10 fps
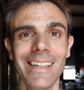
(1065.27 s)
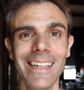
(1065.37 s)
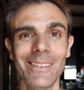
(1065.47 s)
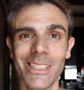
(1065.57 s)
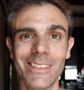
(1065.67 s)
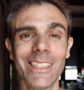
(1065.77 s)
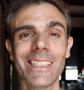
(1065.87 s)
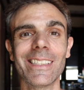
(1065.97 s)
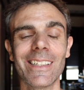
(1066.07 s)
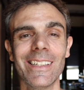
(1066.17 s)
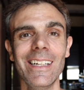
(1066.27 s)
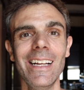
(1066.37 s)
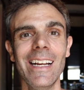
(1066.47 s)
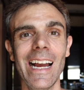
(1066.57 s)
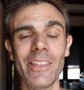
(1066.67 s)
I'm just sitting there.
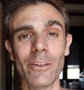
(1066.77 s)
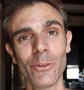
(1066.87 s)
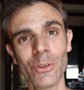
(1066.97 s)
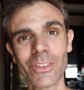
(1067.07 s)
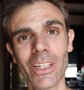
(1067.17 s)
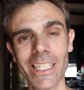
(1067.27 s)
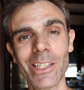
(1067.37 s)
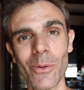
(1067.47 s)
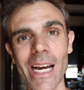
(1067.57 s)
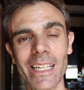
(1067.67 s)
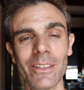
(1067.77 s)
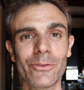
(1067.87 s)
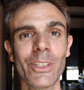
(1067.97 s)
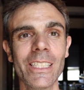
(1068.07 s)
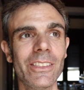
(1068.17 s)
And the food's starting to go bad in the
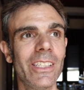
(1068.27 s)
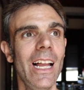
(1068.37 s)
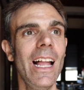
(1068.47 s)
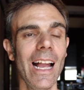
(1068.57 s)
fridge.